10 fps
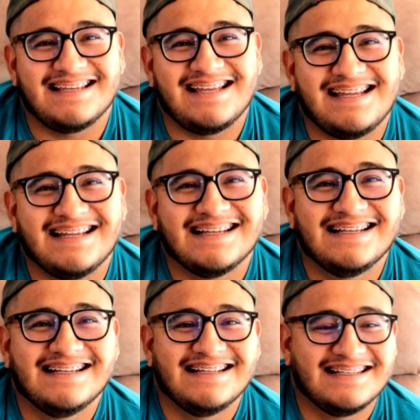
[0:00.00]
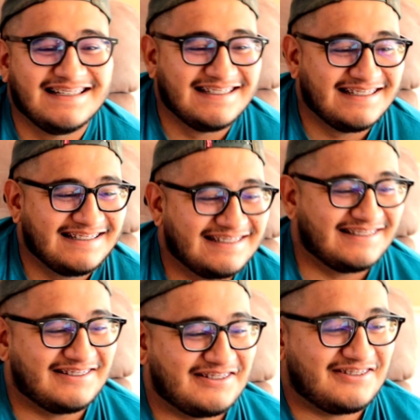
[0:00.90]
Yeah. Look.
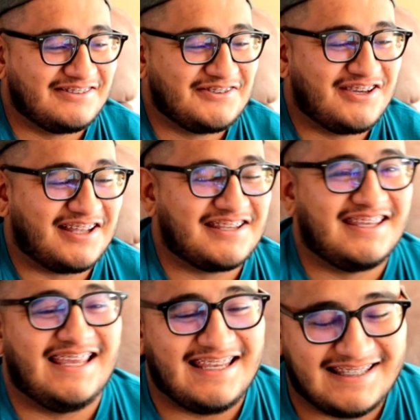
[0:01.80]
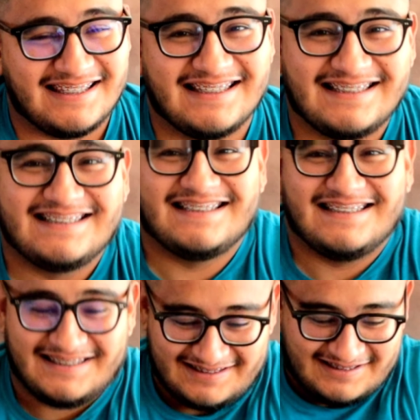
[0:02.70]
You got a cake? Chess.